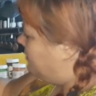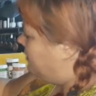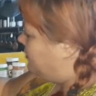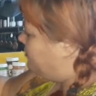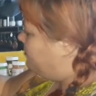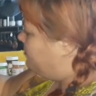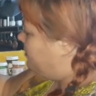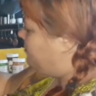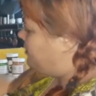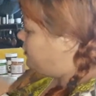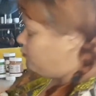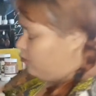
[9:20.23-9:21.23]
Remember, you're
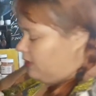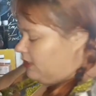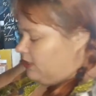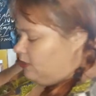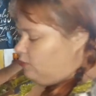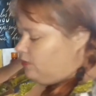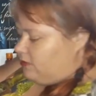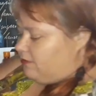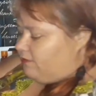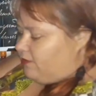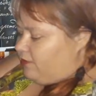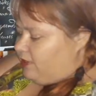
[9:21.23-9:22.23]
working with a
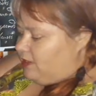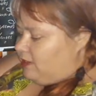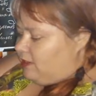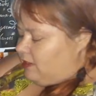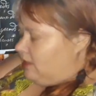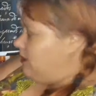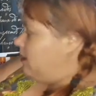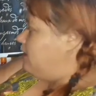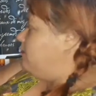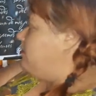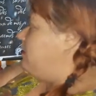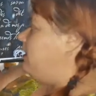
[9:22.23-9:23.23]
very
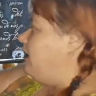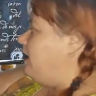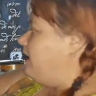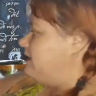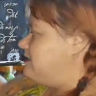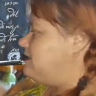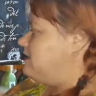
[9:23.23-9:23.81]
light,